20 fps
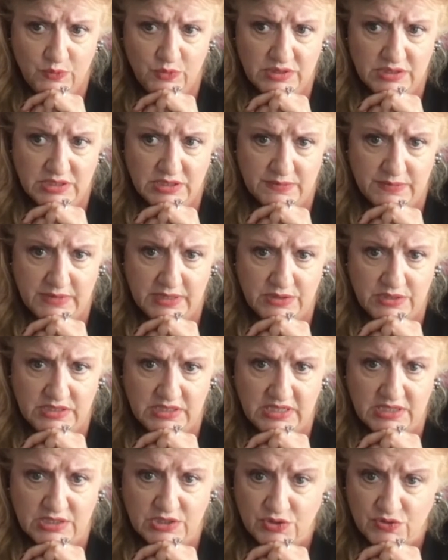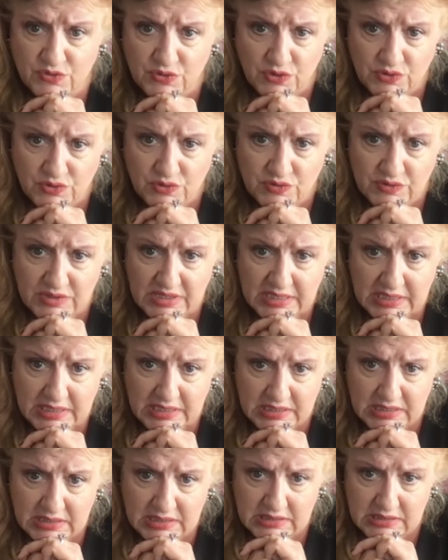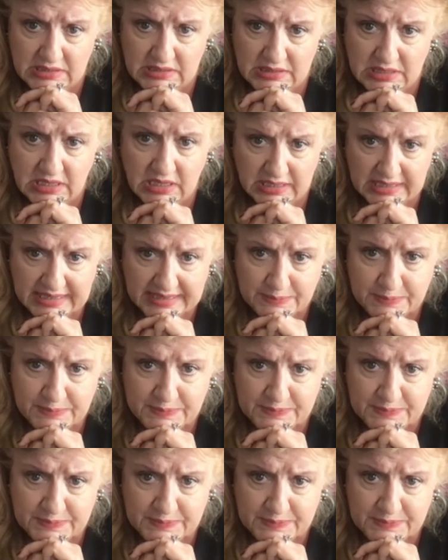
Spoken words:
the most extraordinary time.